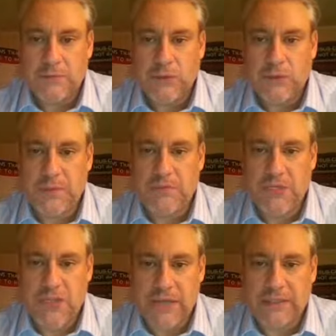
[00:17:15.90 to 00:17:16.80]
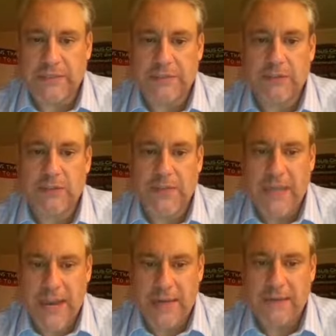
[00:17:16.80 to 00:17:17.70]
You'll be rejected. You'll be
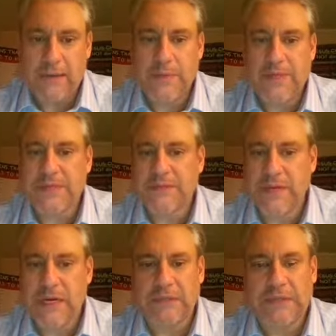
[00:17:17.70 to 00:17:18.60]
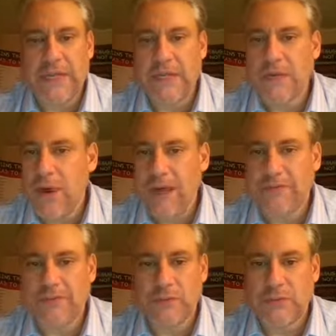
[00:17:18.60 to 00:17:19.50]
hated. There'll be difficulty, and you
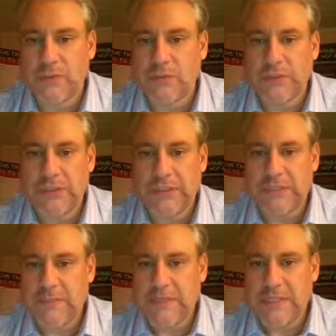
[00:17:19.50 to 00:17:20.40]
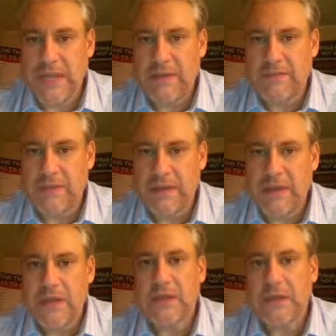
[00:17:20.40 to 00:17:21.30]
have to endure to the end to be saved.
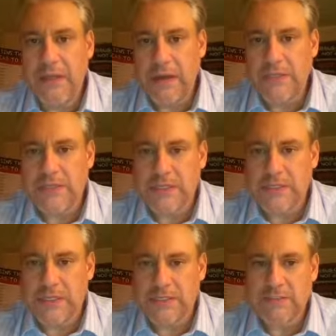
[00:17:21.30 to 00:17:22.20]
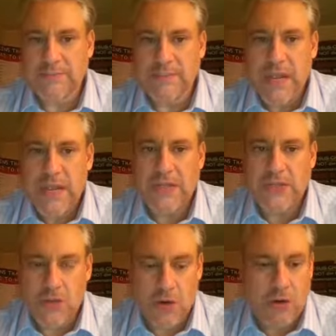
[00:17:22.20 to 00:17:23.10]
Lean on Jesus. It's
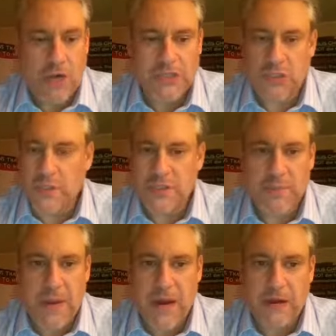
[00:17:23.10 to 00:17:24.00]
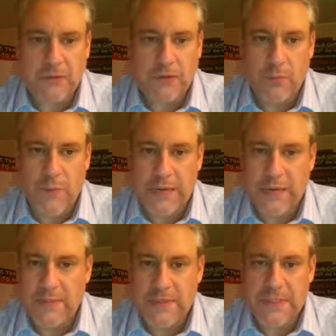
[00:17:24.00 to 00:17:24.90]
your cross you must bear. Don't make
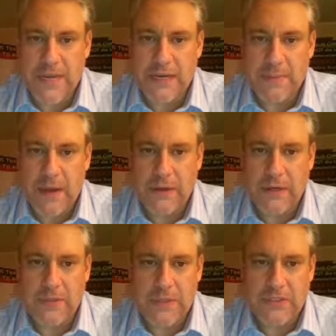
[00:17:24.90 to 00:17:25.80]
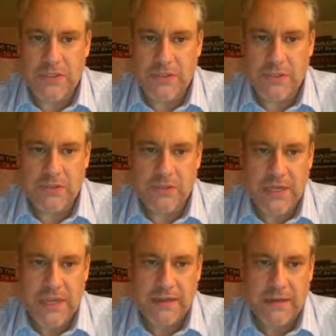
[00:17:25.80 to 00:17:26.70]
any mistake about it. You must endure to
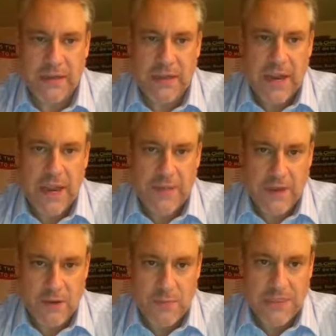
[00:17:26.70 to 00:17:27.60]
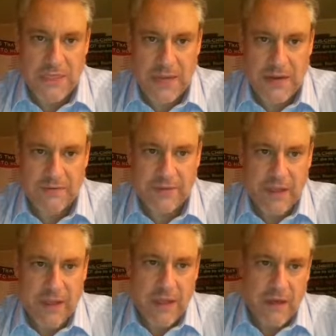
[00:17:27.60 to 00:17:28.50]
the end, and then you'll be saved.
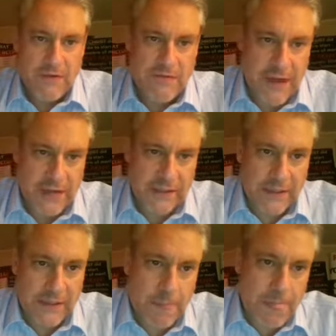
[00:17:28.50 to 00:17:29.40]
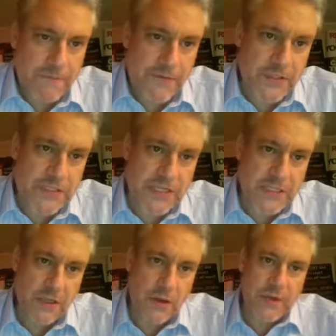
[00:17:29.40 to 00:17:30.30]
Finally, 1
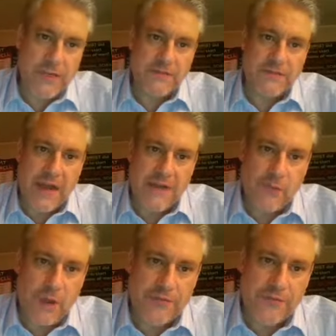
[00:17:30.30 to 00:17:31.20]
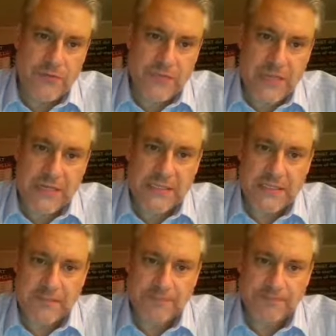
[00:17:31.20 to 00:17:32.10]
Thessalonians 5 1 through
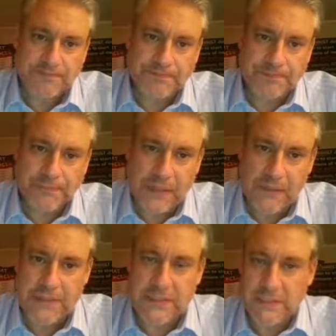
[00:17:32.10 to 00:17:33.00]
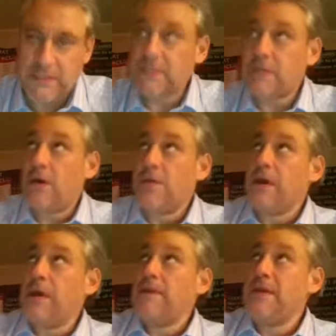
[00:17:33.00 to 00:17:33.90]
6. Now, listen, this is called the
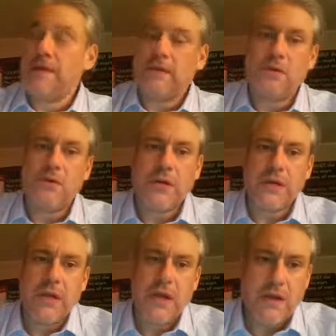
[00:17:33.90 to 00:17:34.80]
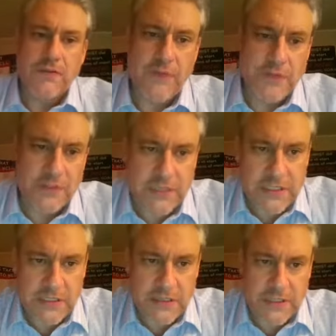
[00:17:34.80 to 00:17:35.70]
coming day of the Lord. 1
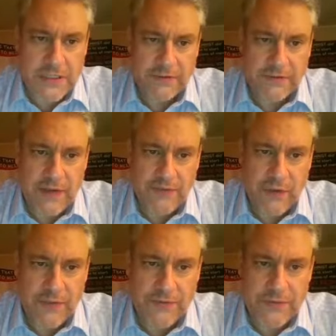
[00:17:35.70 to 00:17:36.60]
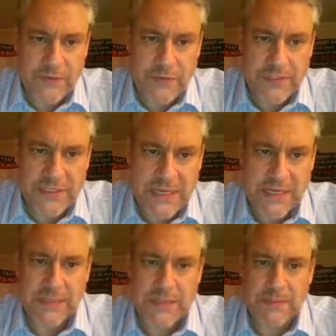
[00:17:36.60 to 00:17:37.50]
Thessalonians 5, 1 through
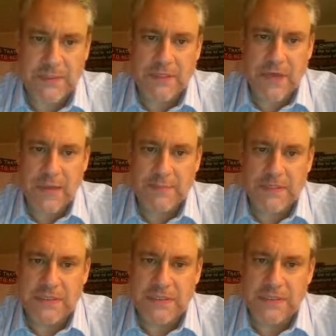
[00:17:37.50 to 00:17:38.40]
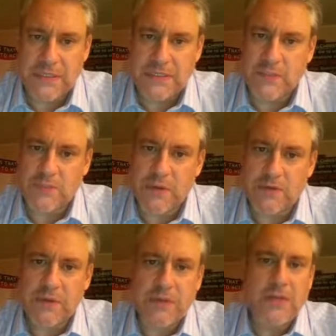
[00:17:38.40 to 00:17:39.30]
6. But the times and the seasons,
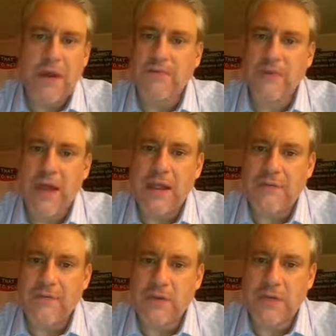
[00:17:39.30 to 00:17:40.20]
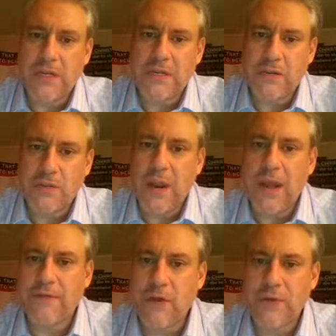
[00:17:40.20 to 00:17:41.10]
brethren, you have, I have no need, you
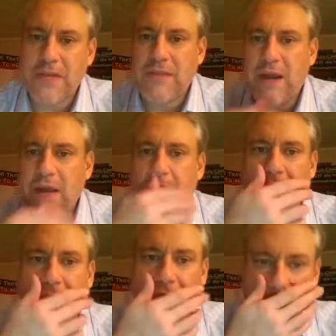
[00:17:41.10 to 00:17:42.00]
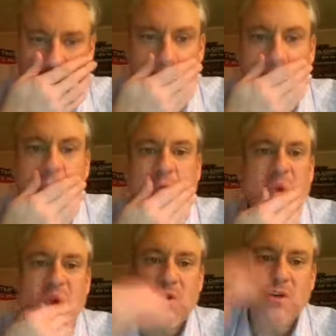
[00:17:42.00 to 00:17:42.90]
have no need that I write unto you. For
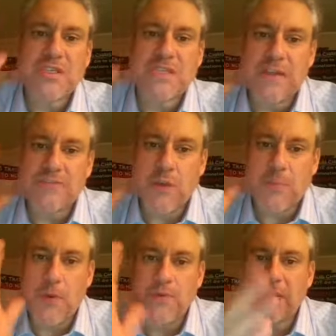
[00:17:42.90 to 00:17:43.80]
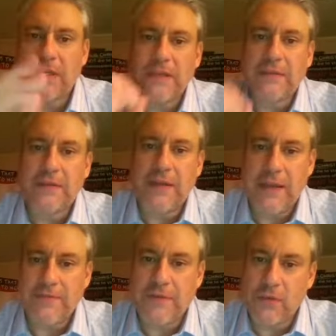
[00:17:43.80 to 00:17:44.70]
you yourselves know perfectly that the day
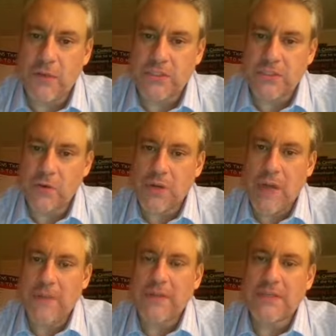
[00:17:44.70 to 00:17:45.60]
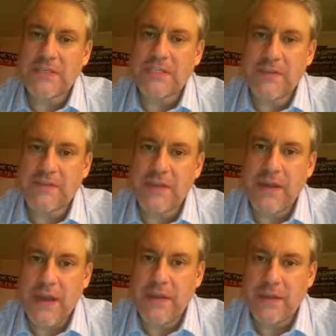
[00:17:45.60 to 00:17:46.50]
of the Lord so cometh as a thief in the
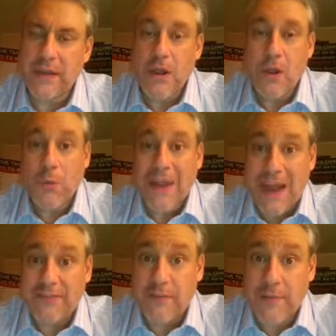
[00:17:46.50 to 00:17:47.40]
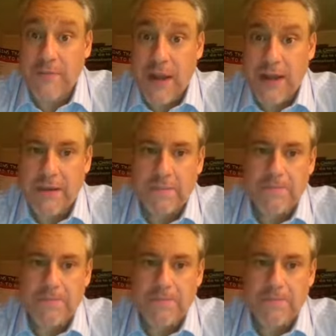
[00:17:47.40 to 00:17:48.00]
night. You have to be ready.